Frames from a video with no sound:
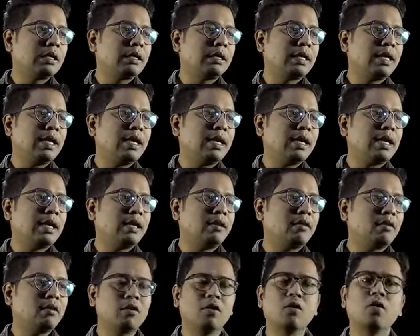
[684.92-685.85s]
they
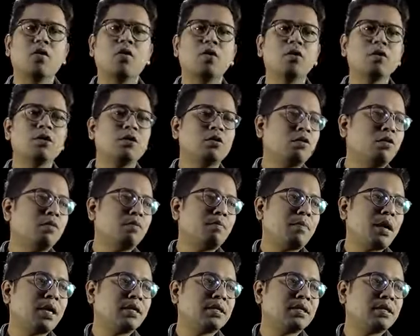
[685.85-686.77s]
can also
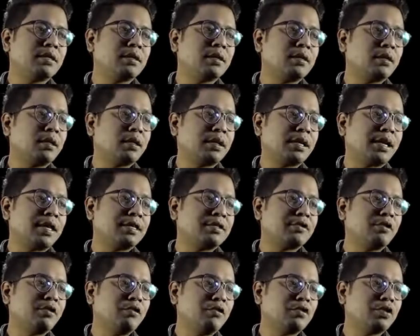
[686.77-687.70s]
pass
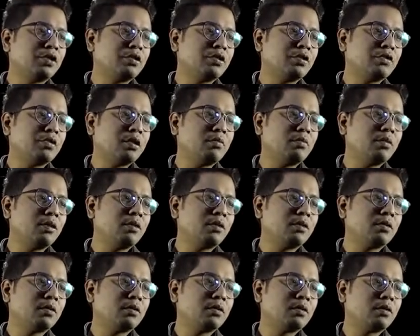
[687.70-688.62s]
resolutions on the budget,